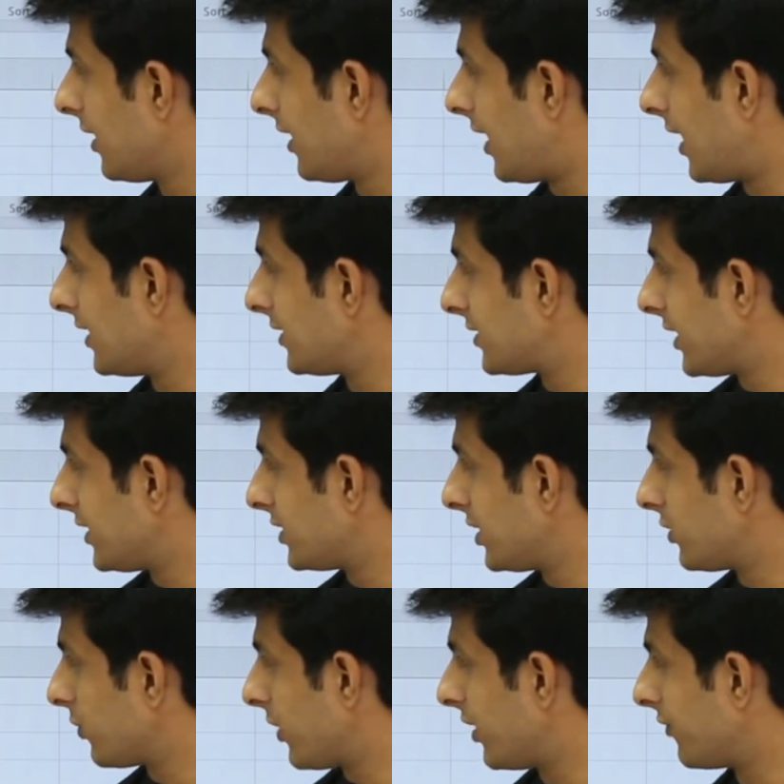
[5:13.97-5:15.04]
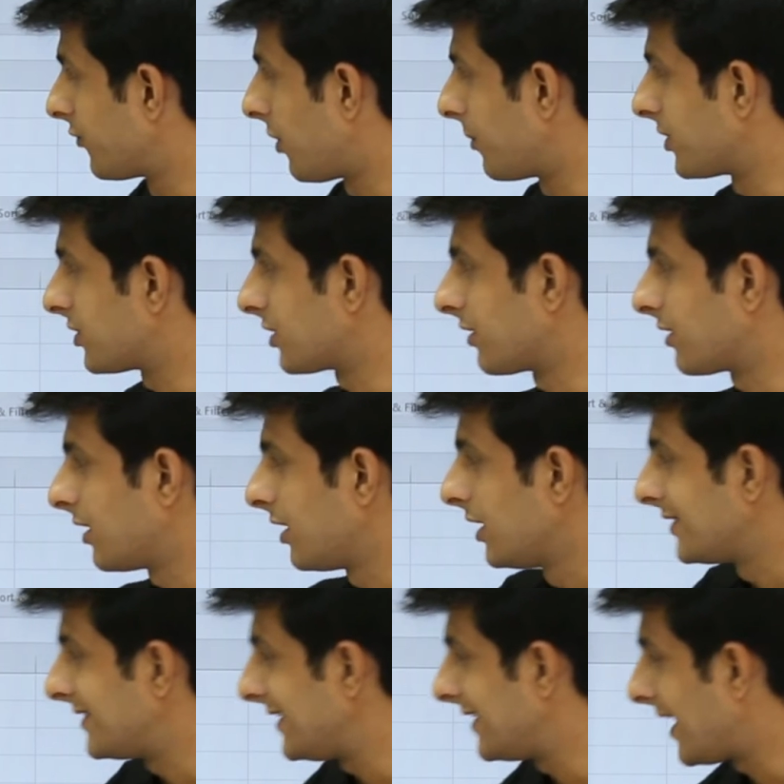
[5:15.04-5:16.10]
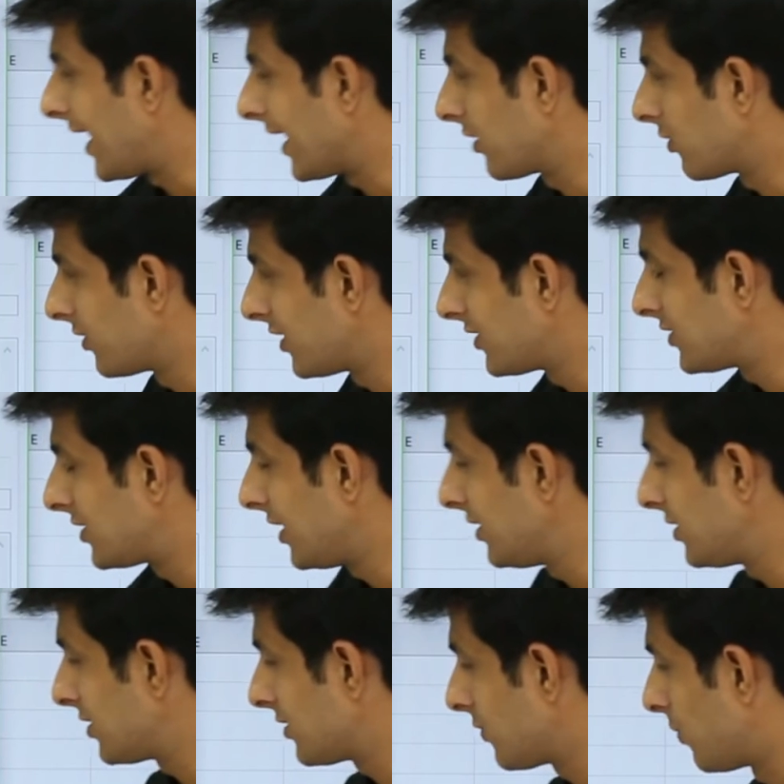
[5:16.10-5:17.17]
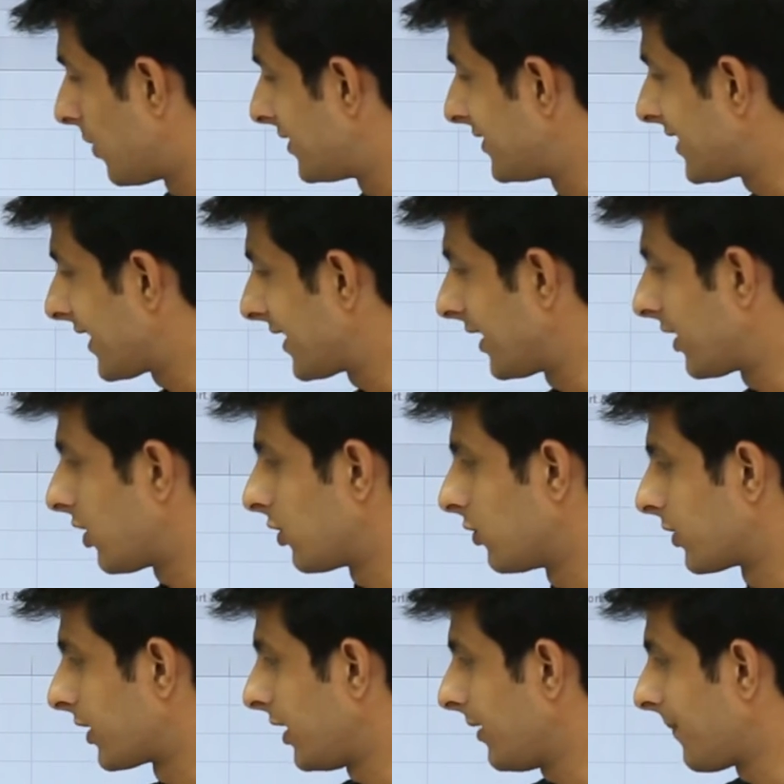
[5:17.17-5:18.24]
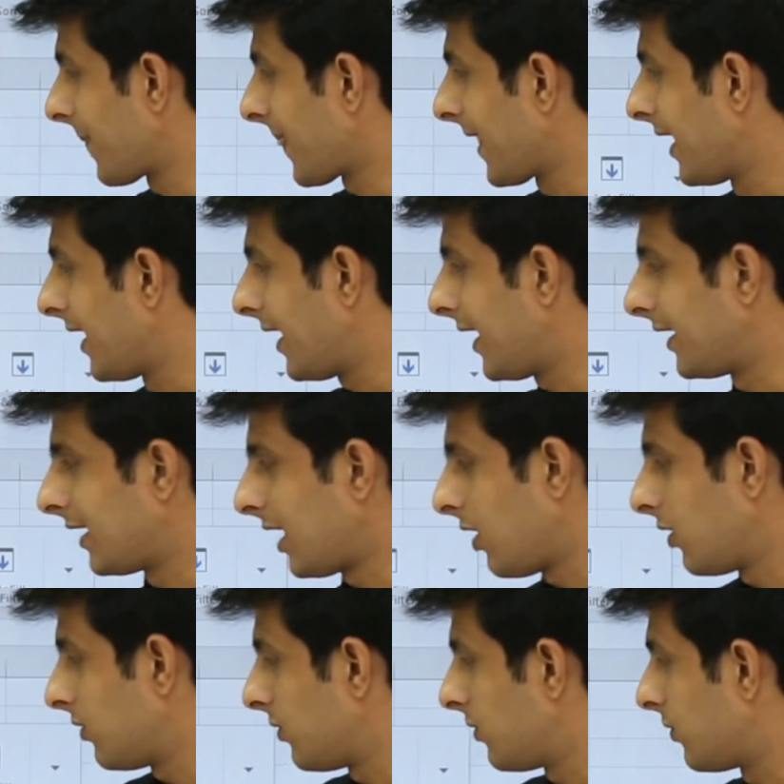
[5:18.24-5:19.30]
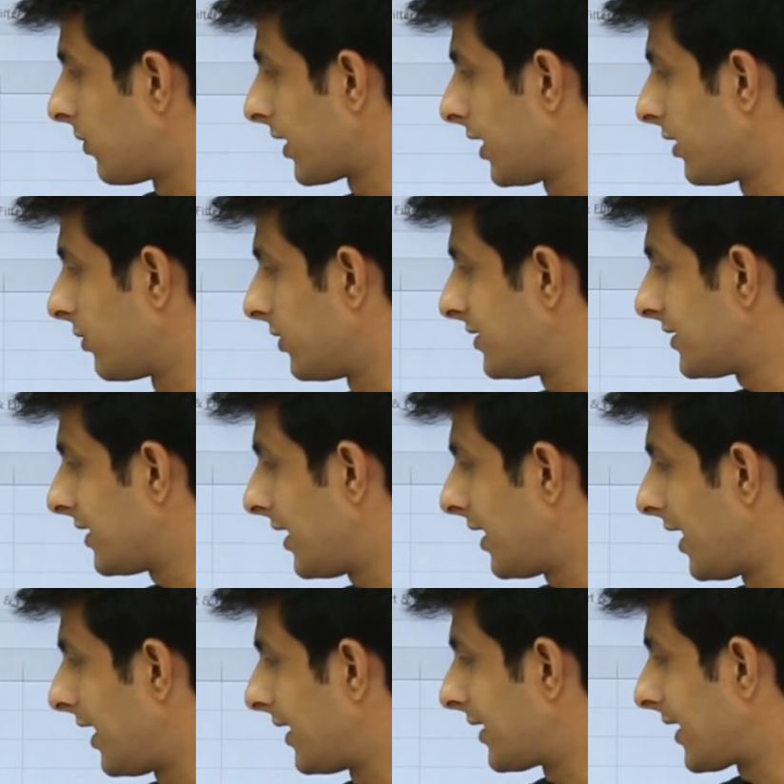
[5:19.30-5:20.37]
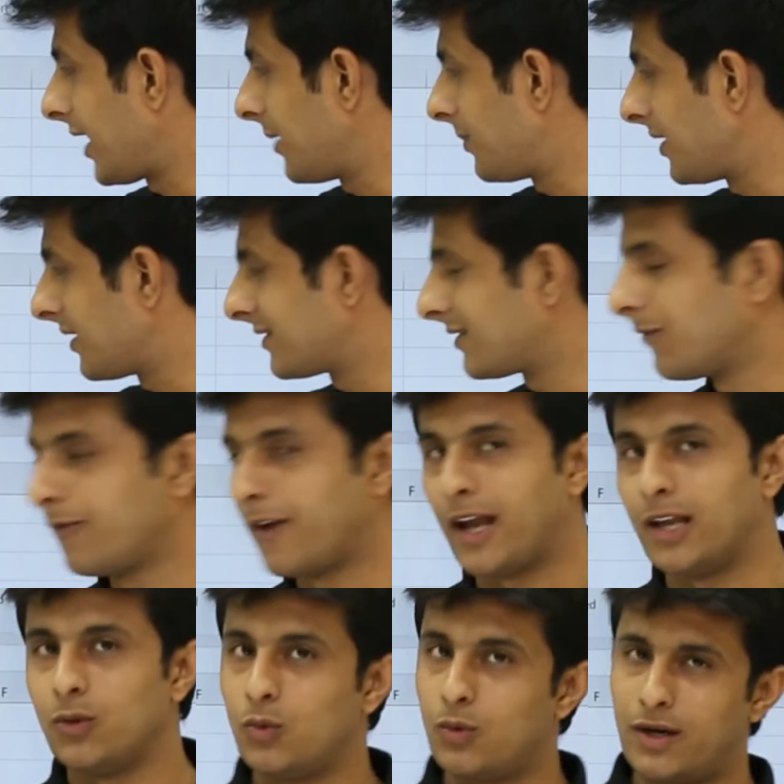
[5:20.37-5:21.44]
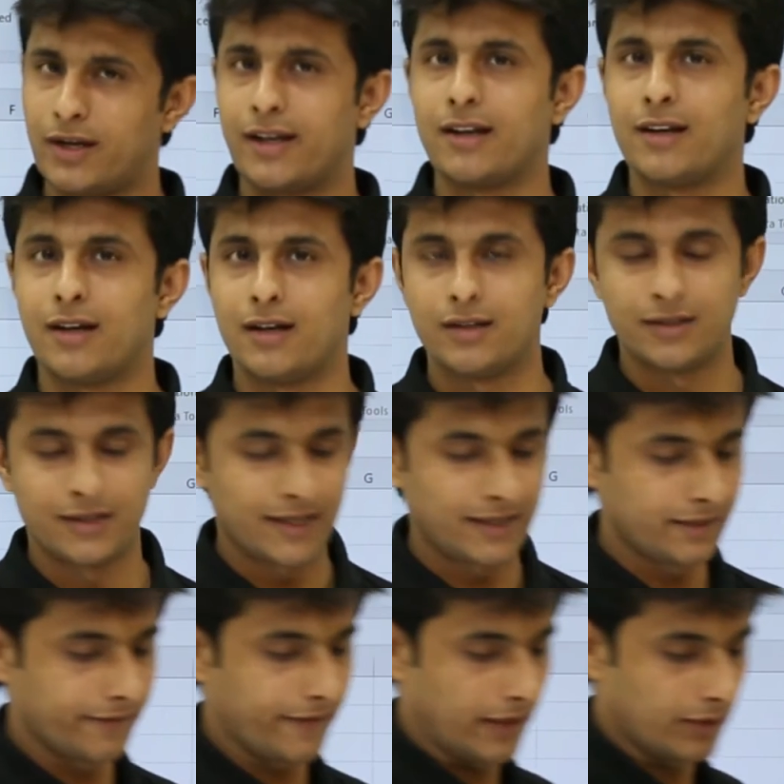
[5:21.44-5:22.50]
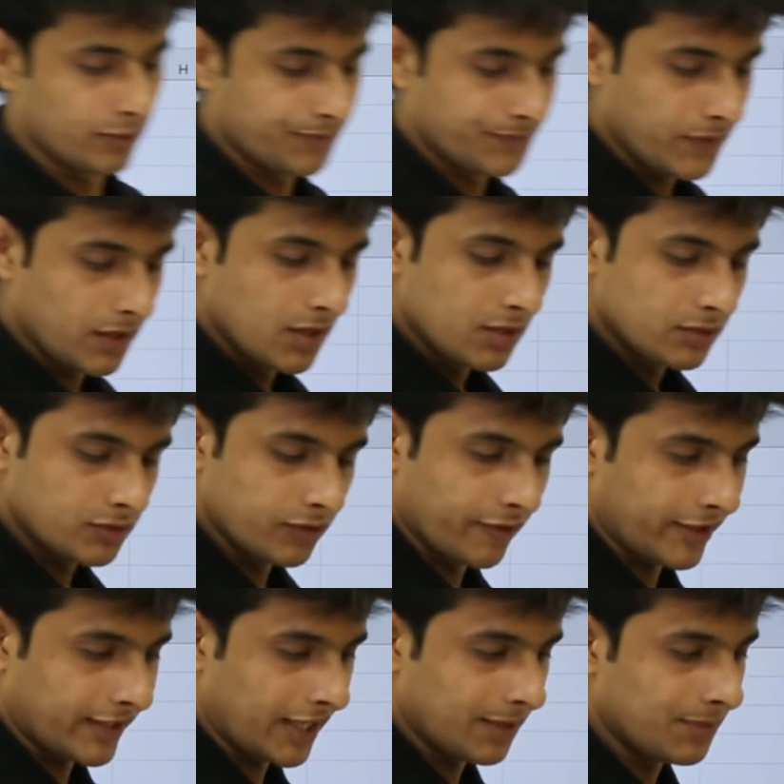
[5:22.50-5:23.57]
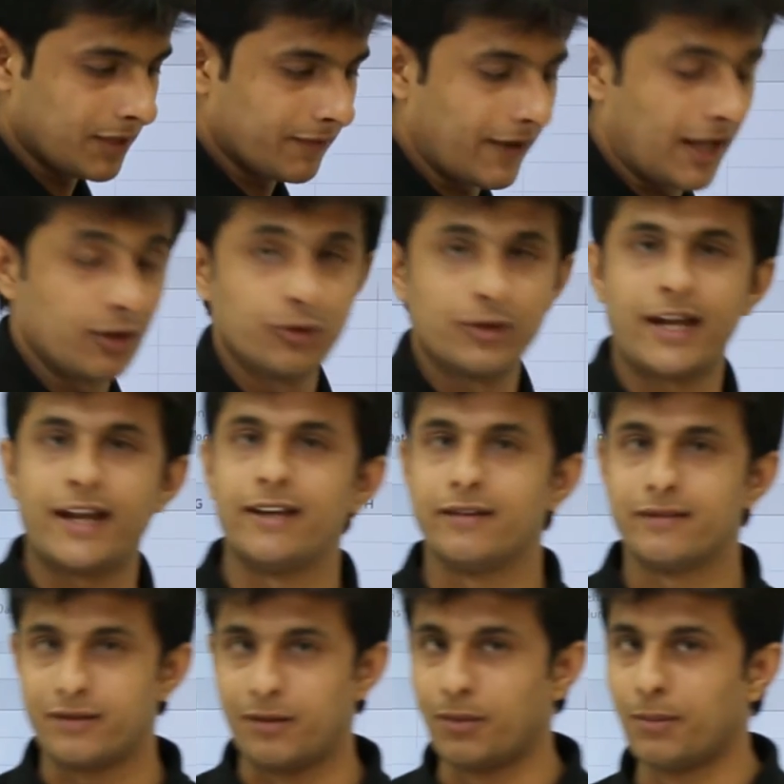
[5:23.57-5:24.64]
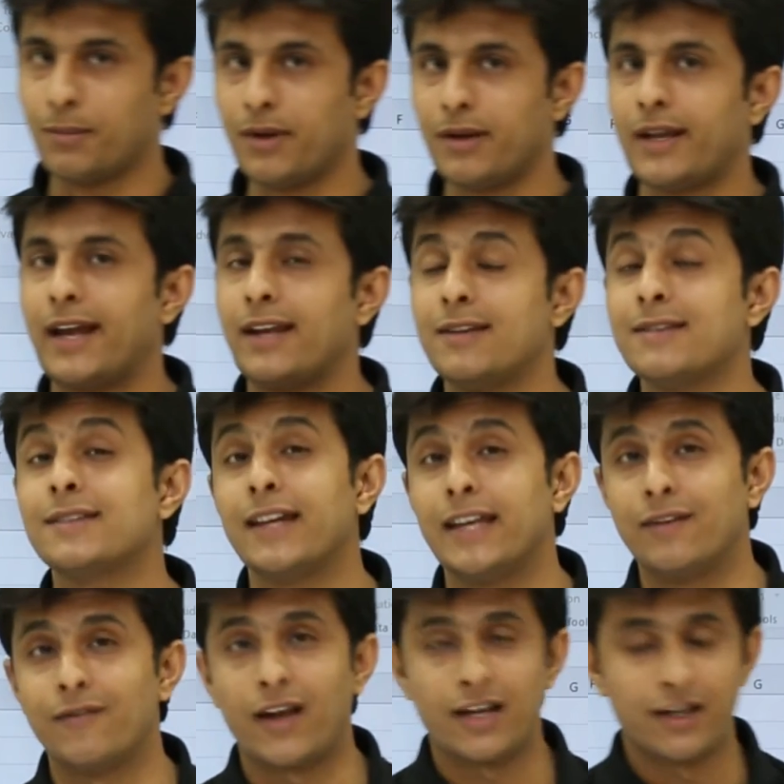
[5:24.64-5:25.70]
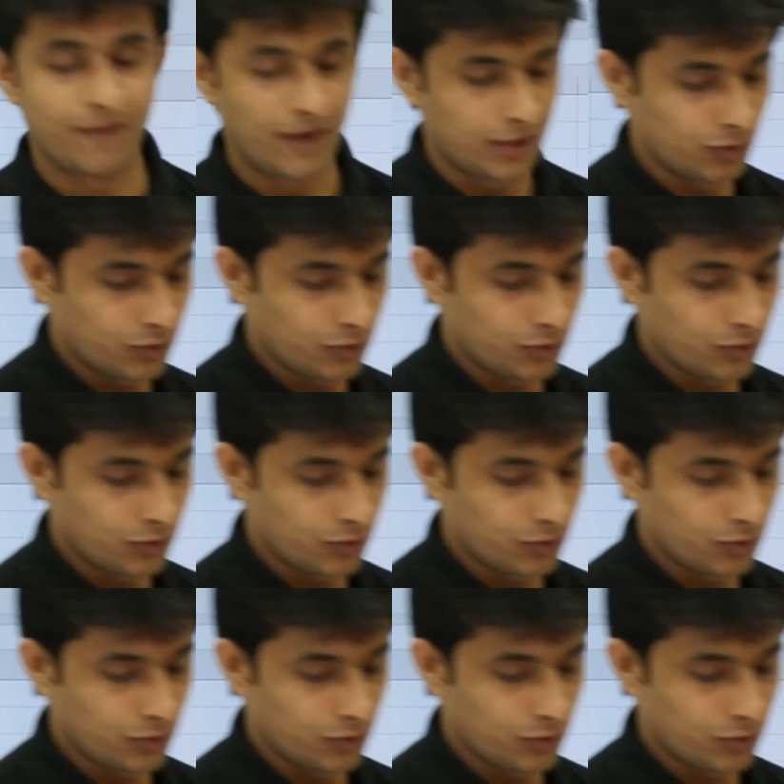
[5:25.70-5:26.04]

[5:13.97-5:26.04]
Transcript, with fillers: I'll change into information. See the icon has changed. Once I click on OK and now what I'll do is I'll type here some value other than the value. So if I type here value 9, remember 9 is an invalid value.